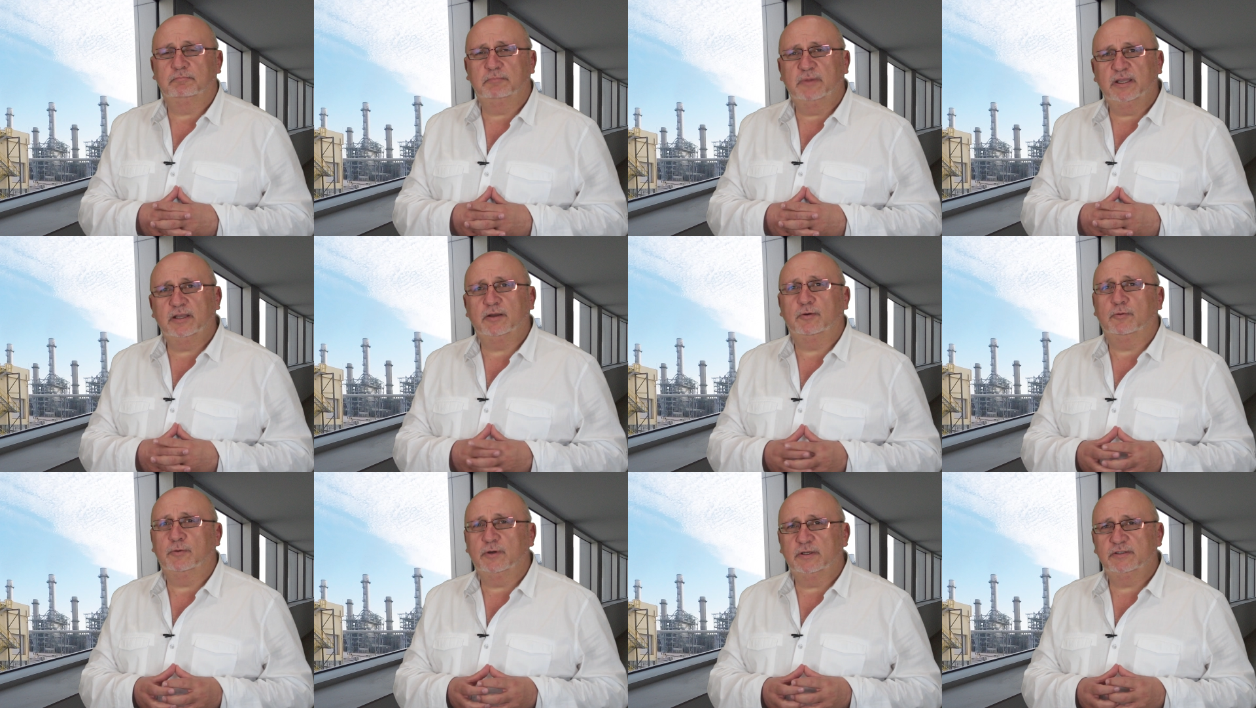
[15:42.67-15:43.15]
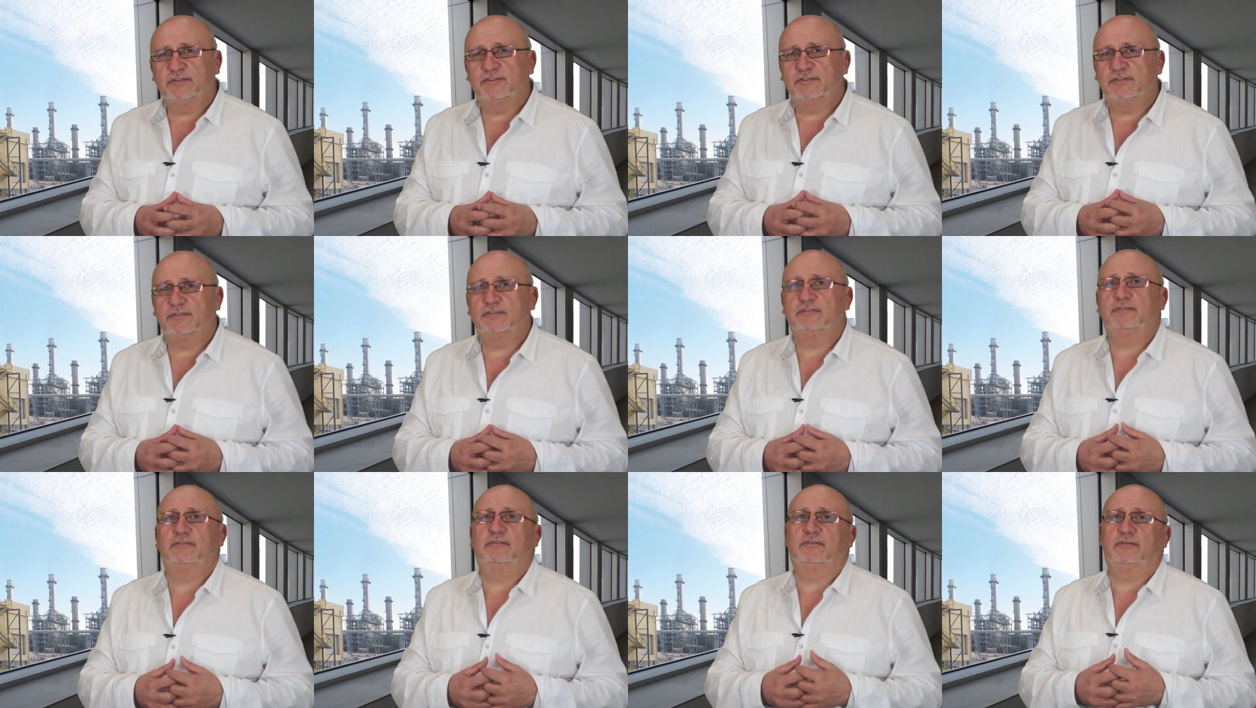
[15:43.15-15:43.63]

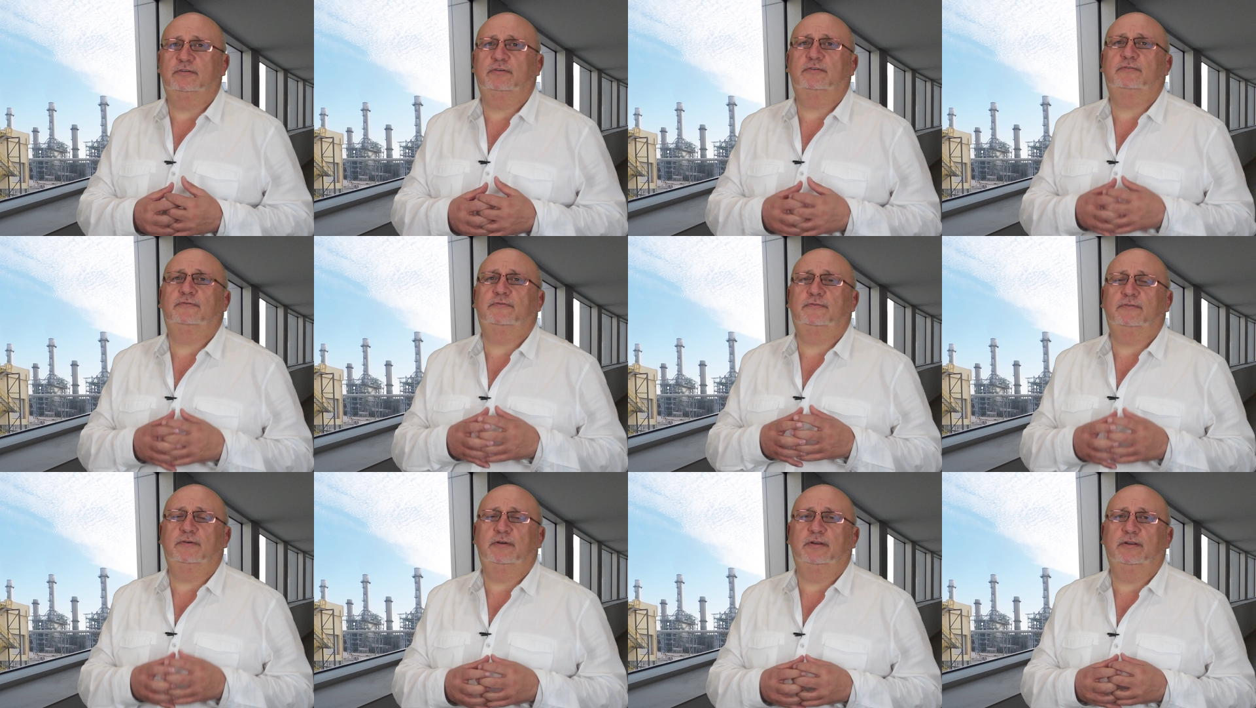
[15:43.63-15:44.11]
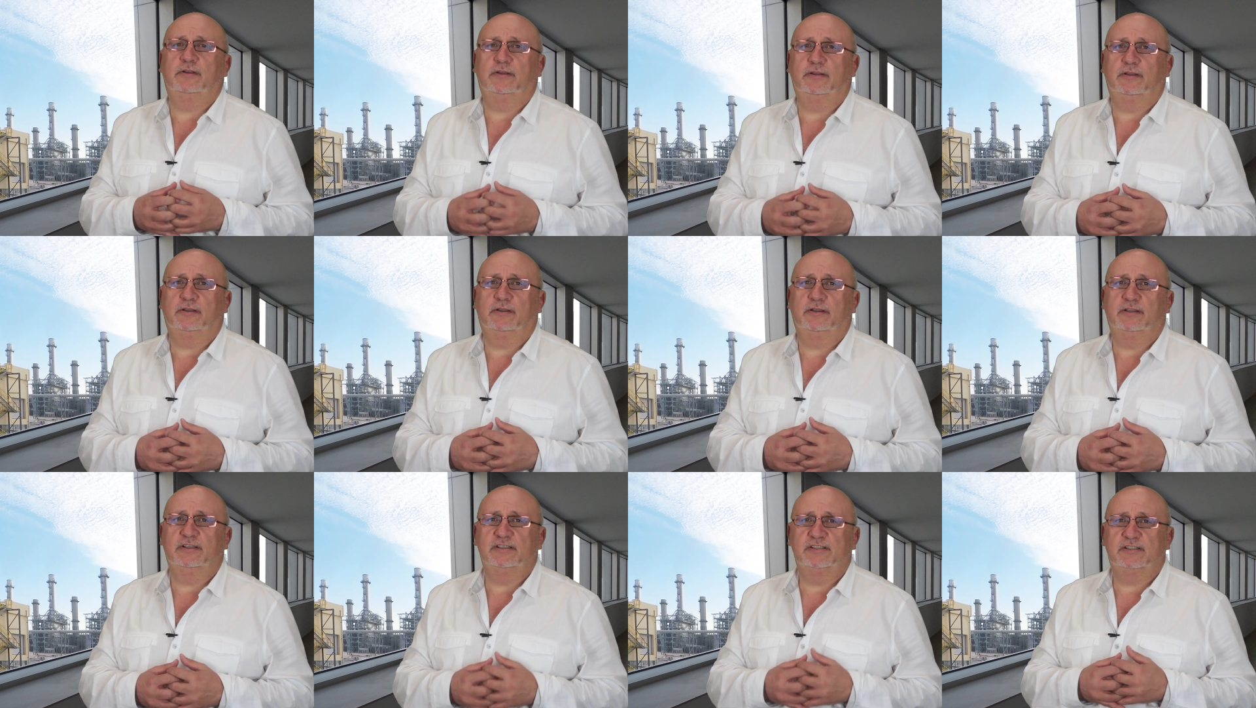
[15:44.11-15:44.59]
megawatts of
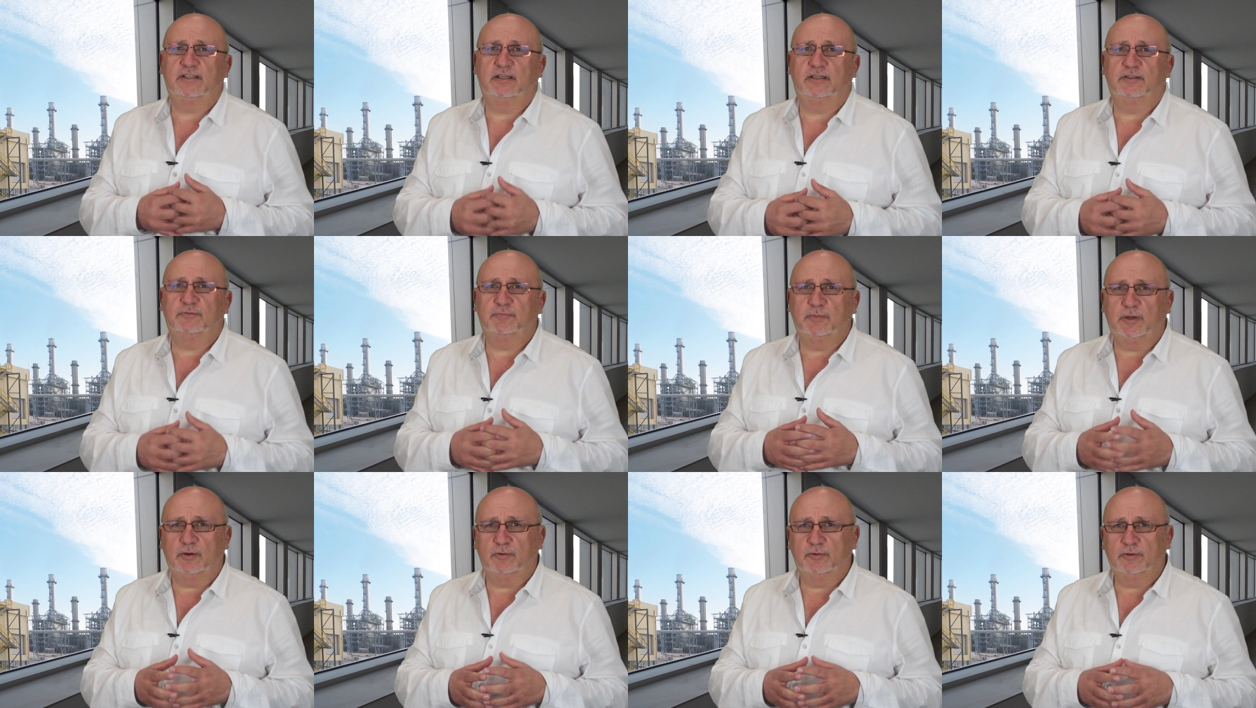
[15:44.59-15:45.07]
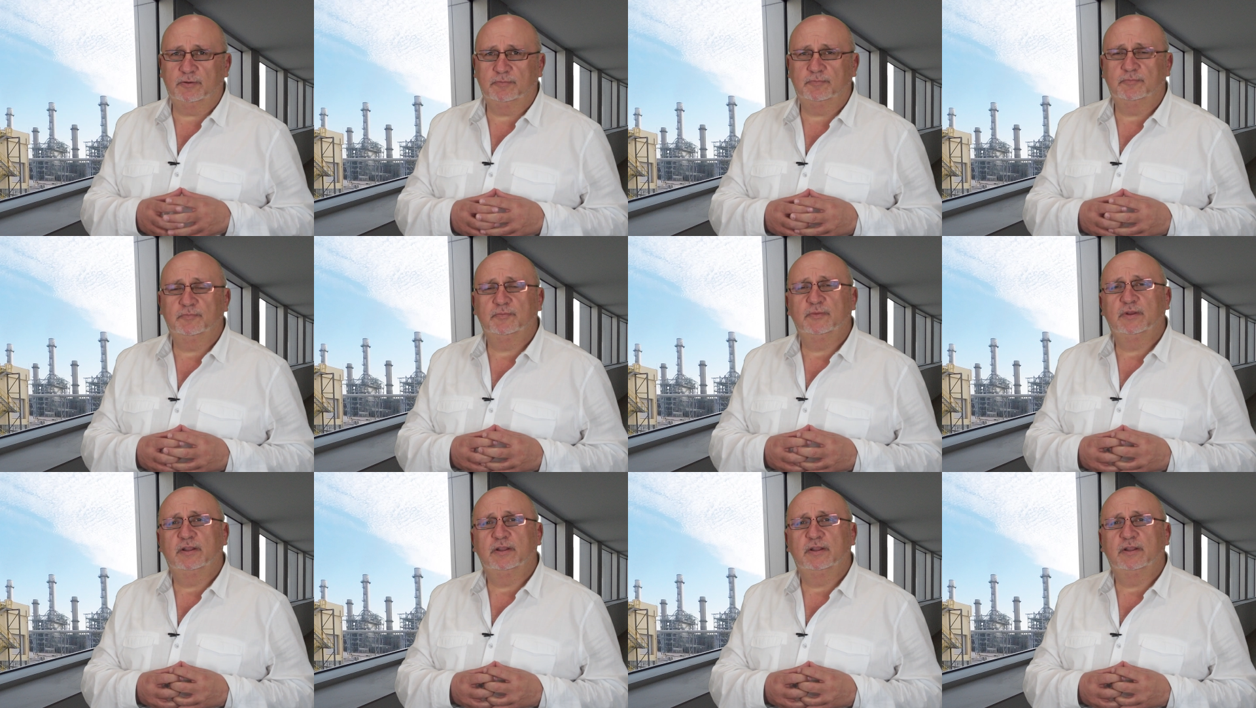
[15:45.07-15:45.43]
installed power.